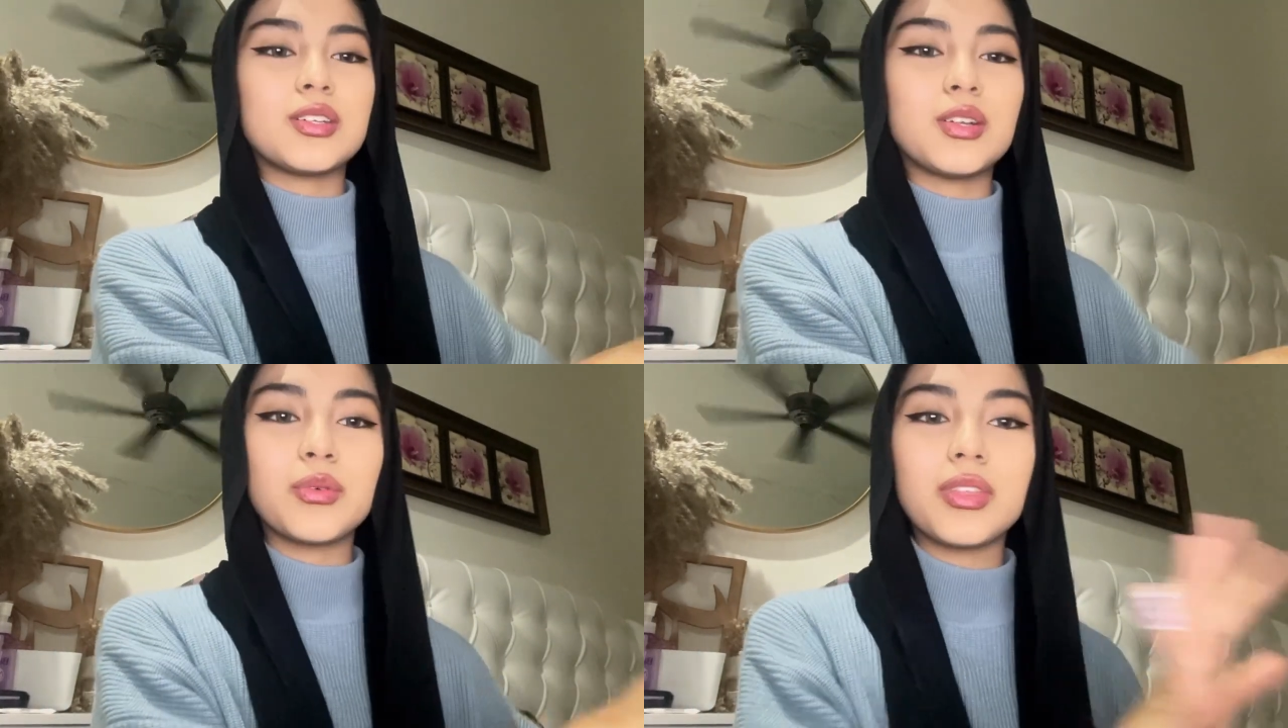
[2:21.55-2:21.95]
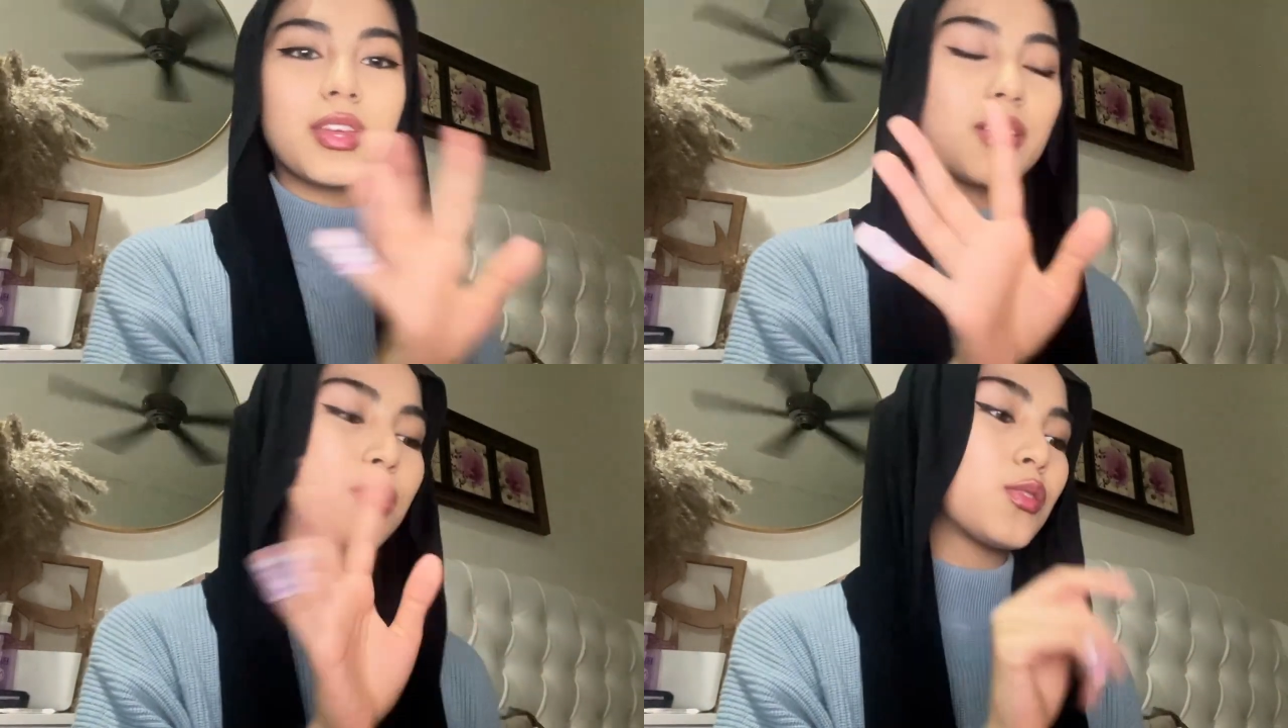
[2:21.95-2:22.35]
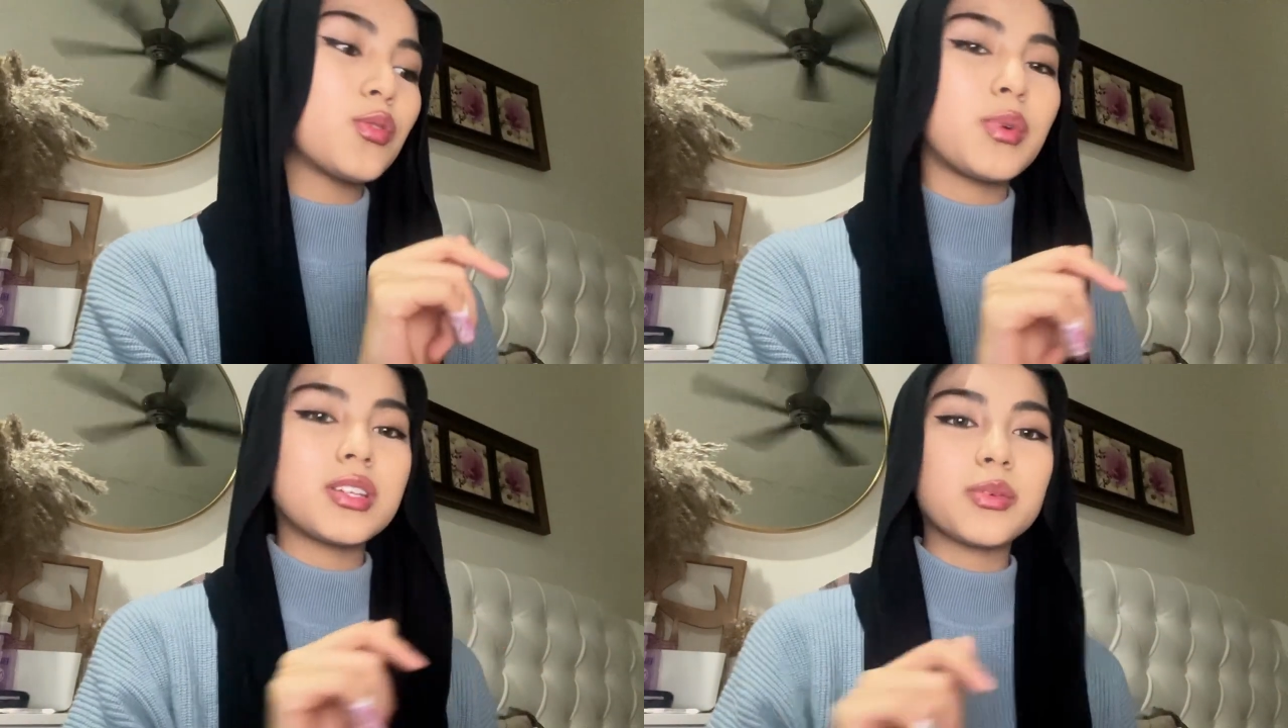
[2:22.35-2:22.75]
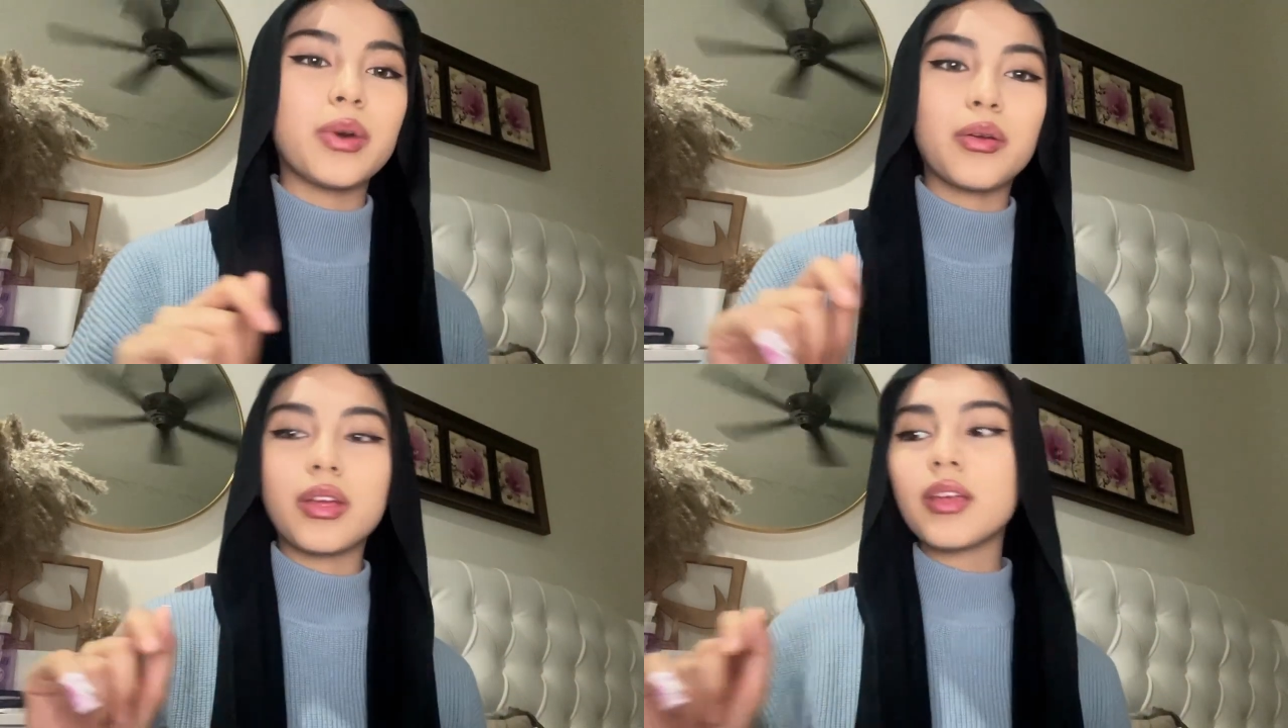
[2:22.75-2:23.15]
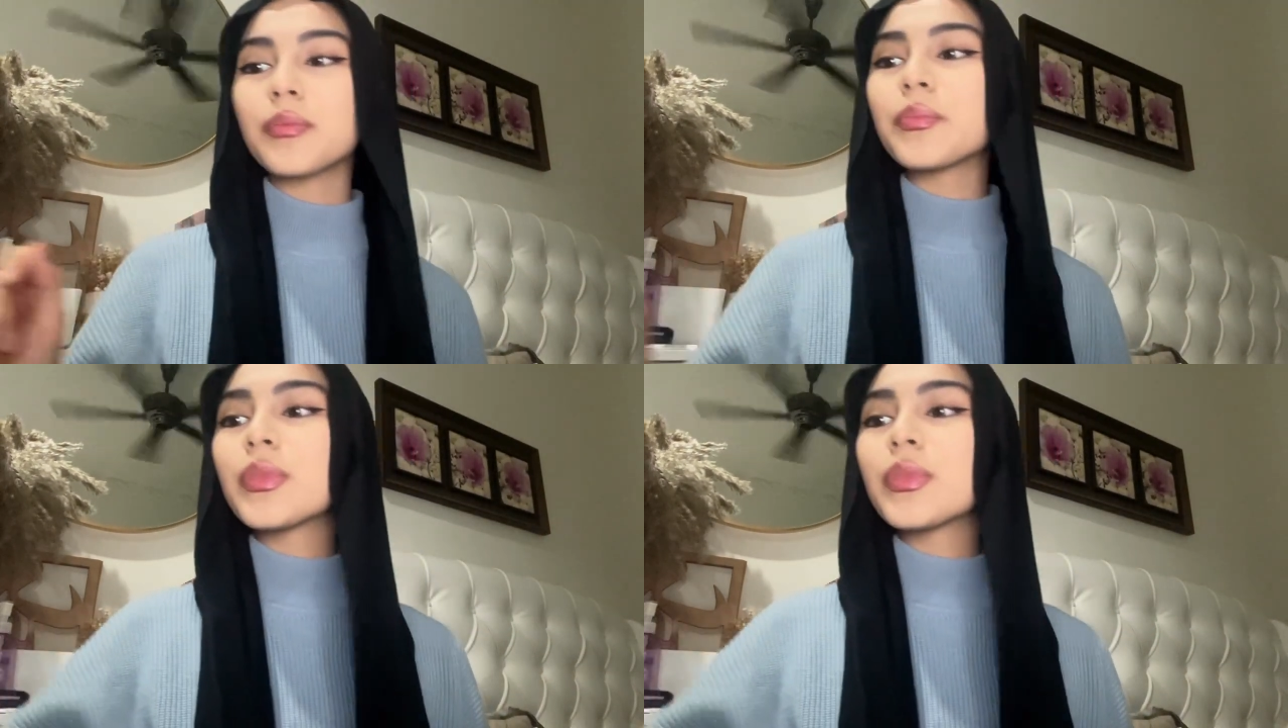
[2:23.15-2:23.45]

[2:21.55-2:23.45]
Don't think too much about it.